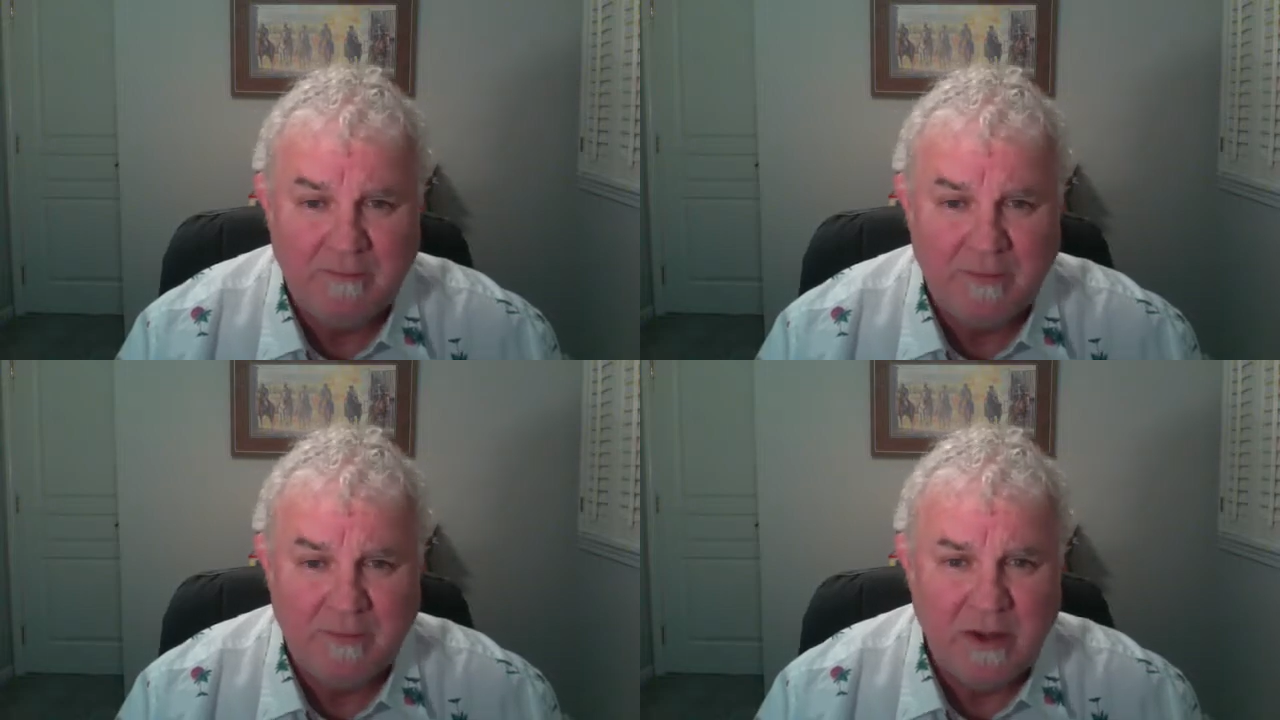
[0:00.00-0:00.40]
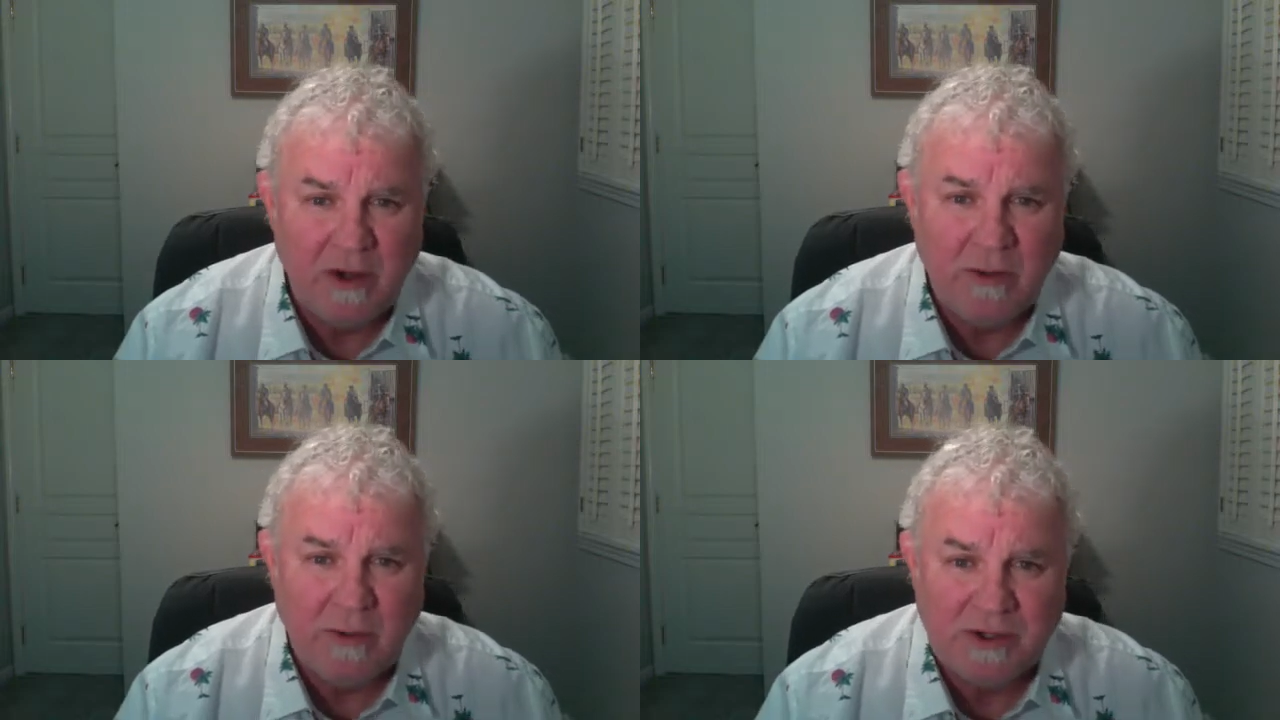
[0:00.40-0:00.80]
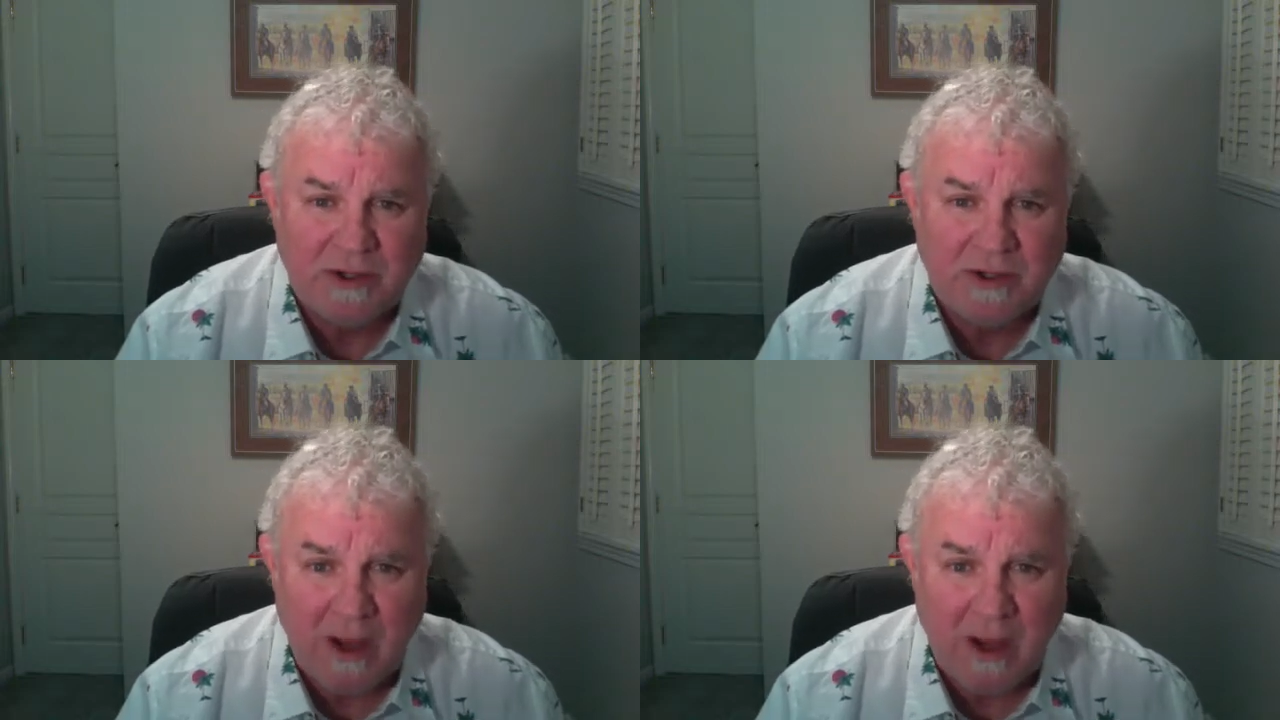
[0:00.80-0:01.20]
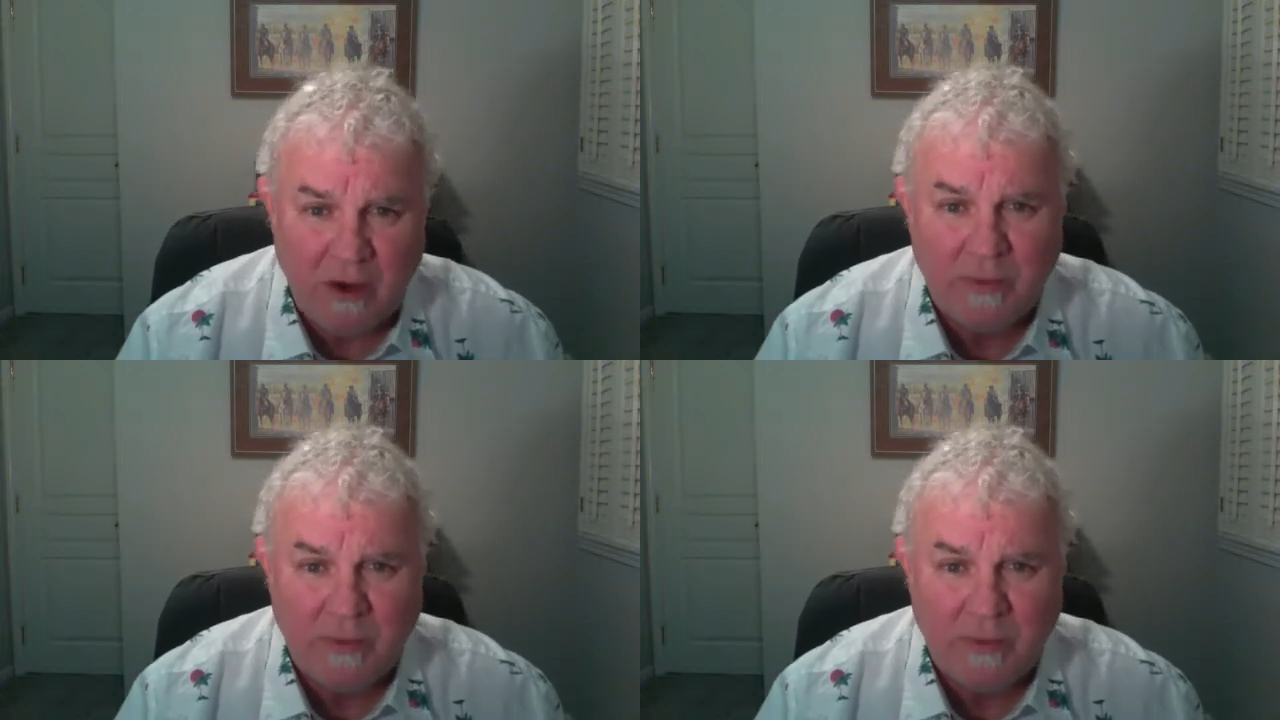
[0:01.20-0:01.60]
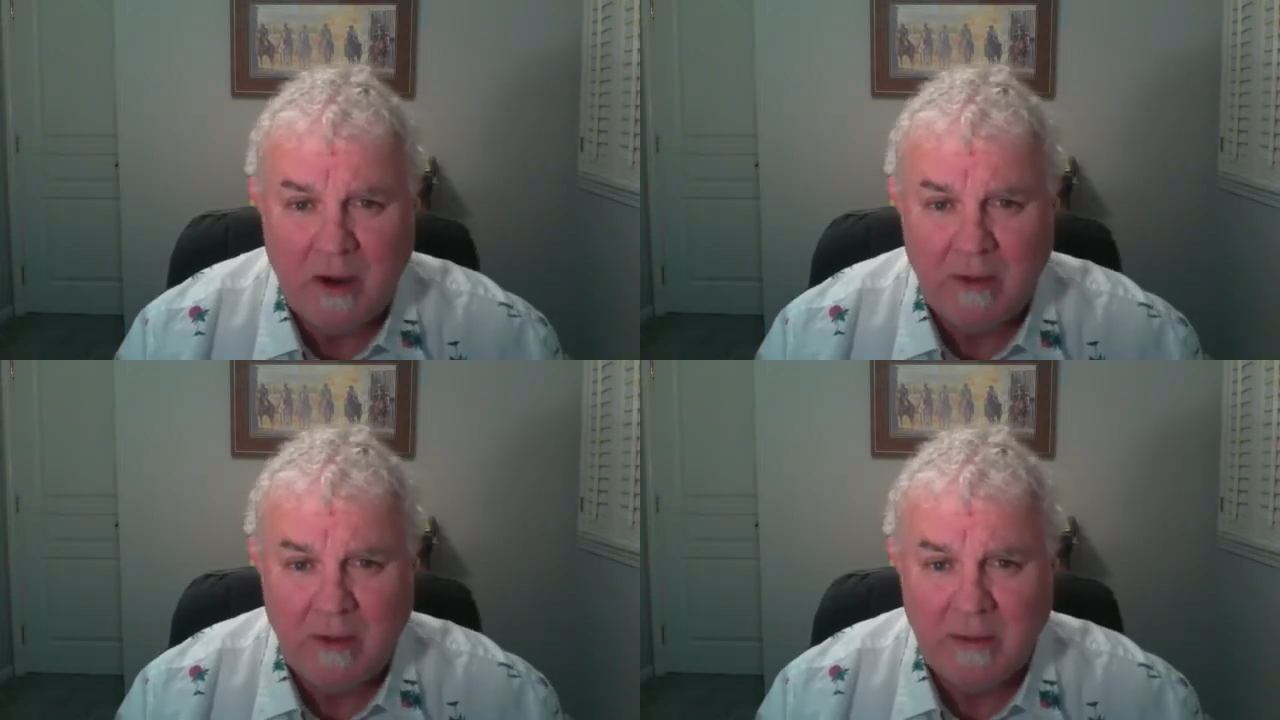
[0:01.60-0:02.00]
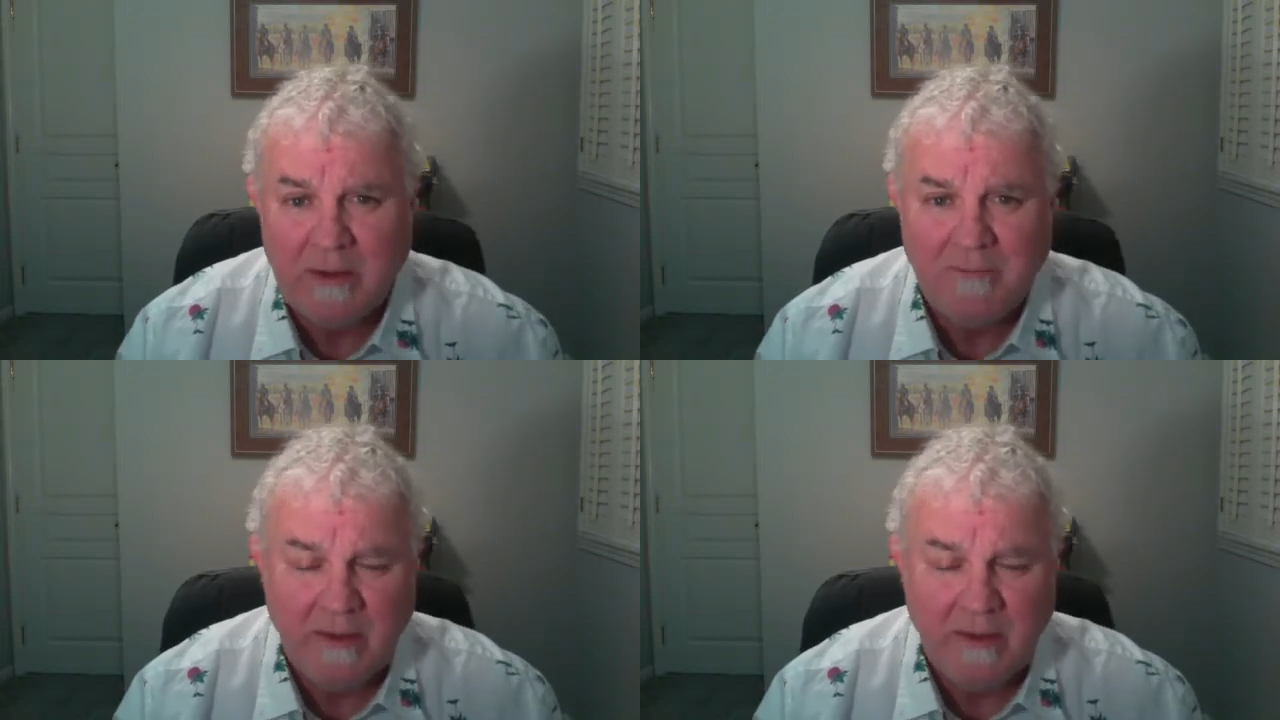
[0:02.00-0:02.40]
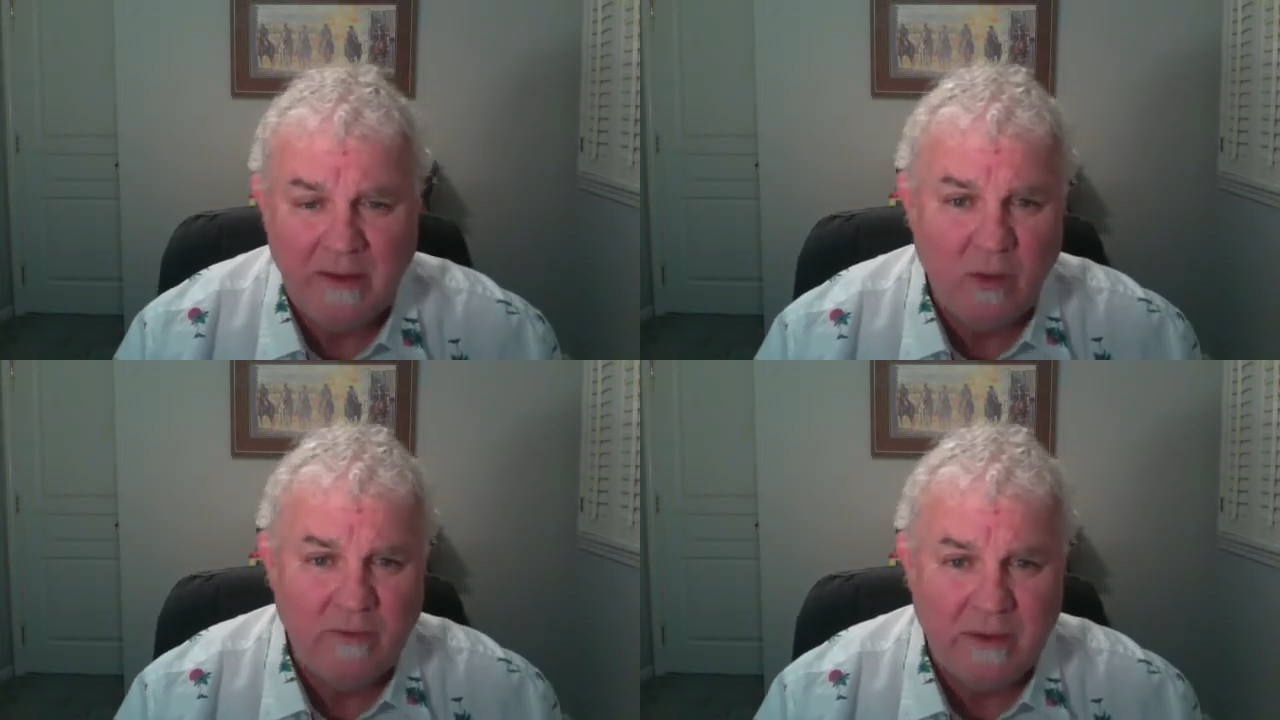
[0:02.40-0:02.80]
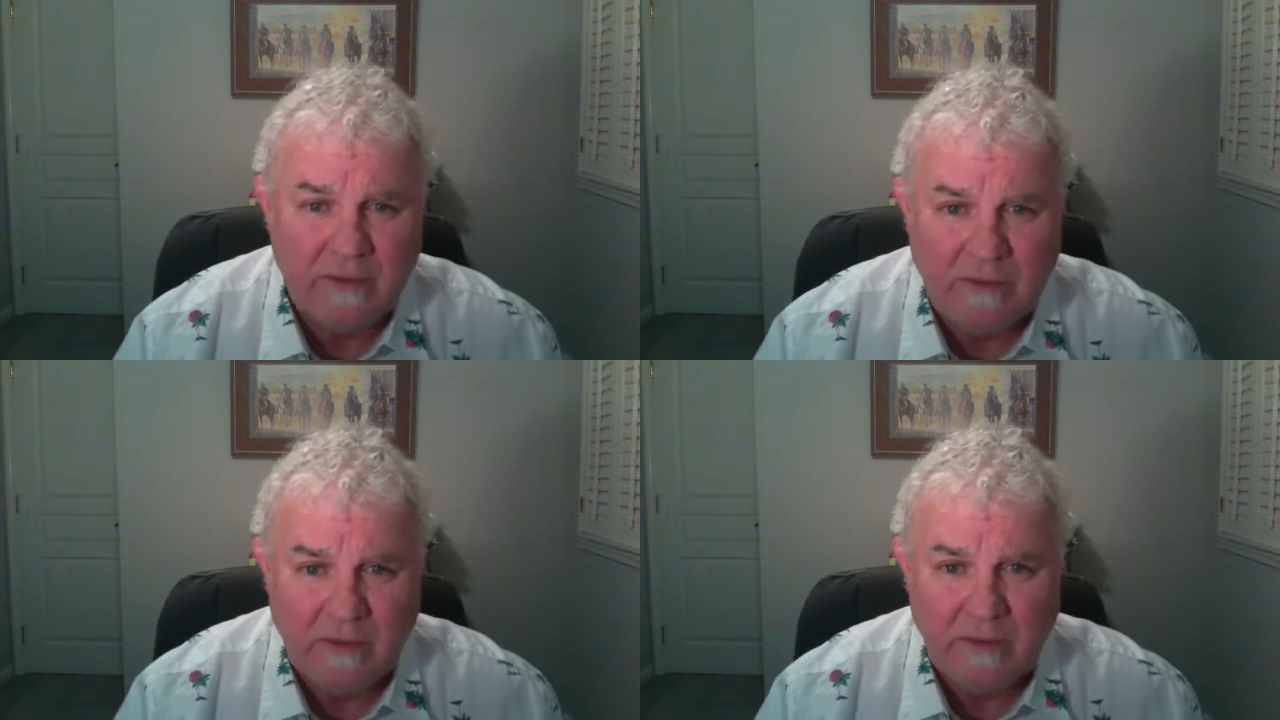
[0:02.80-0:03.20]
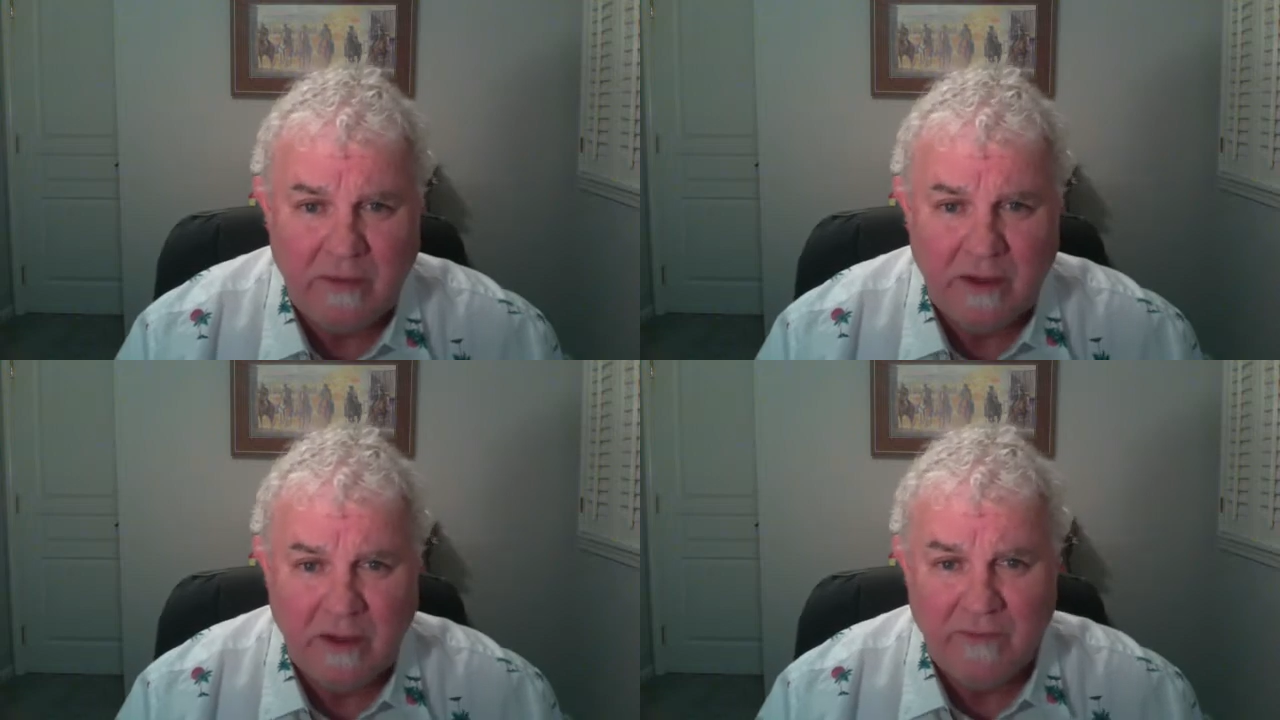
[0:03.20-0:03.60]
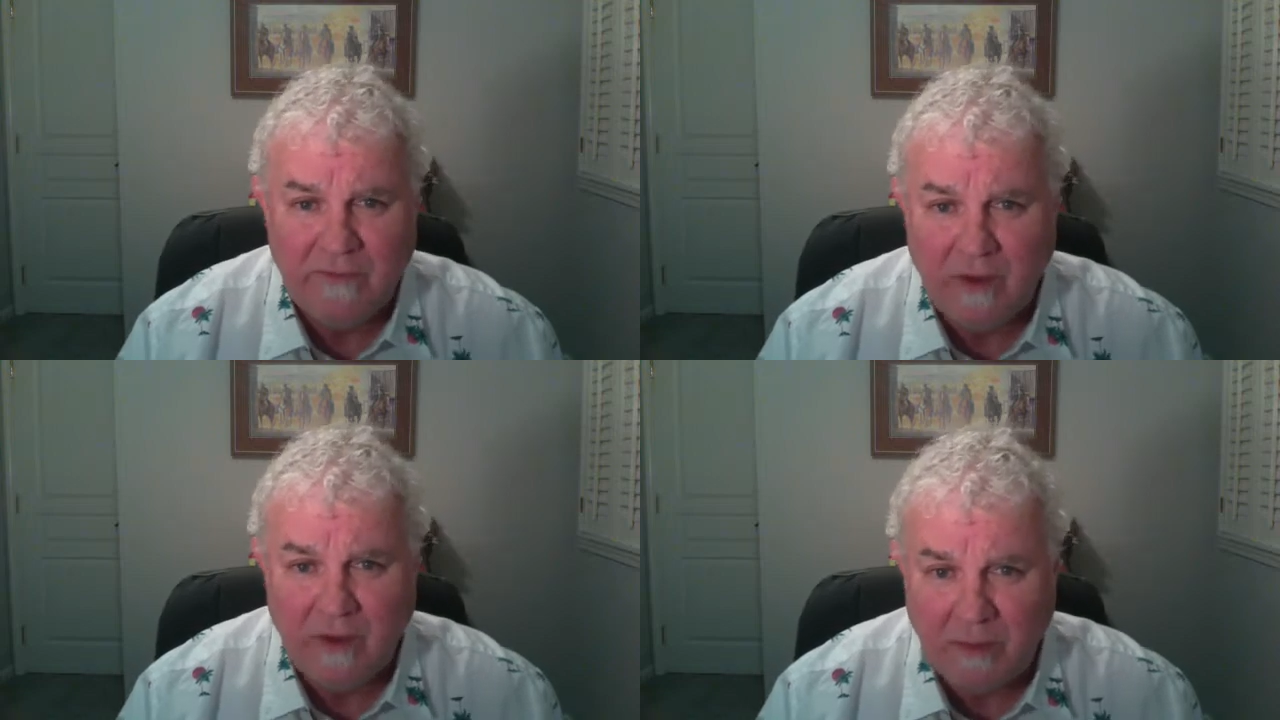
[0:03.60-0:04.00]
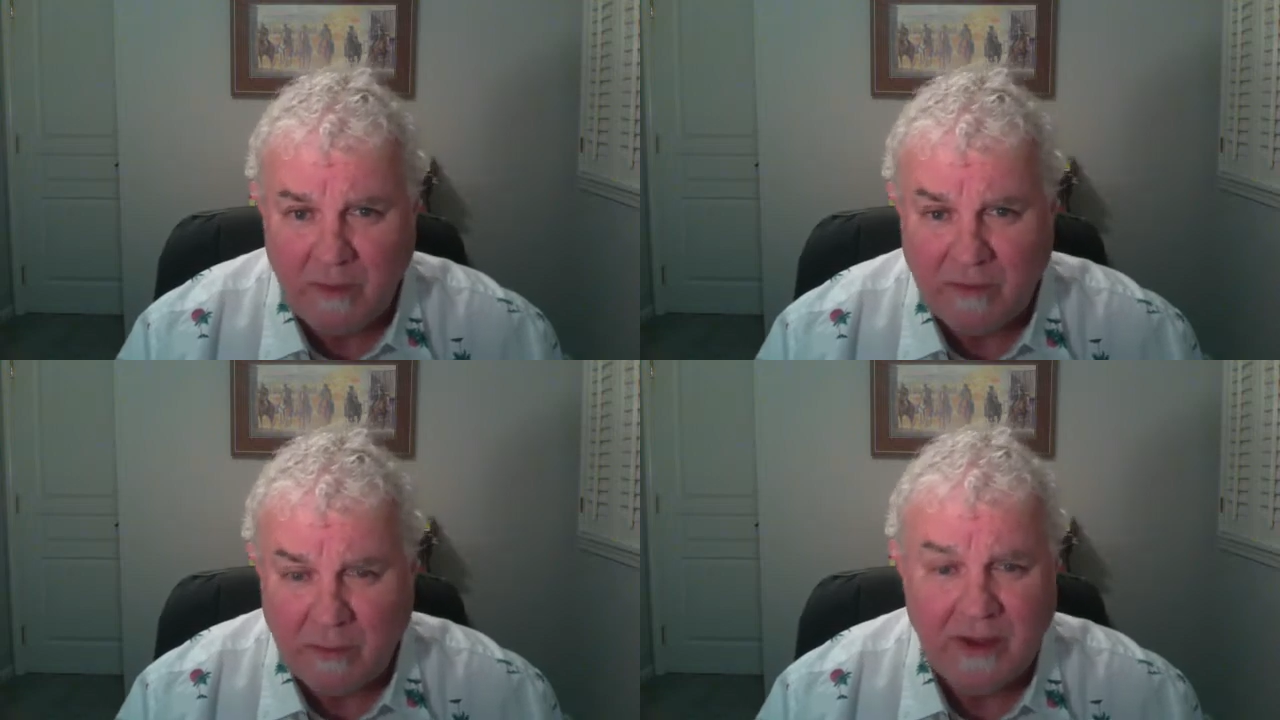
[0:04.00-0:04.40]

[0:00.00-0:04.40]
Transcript: and then moving to the Environmental Protection Agency Office of Inspector General.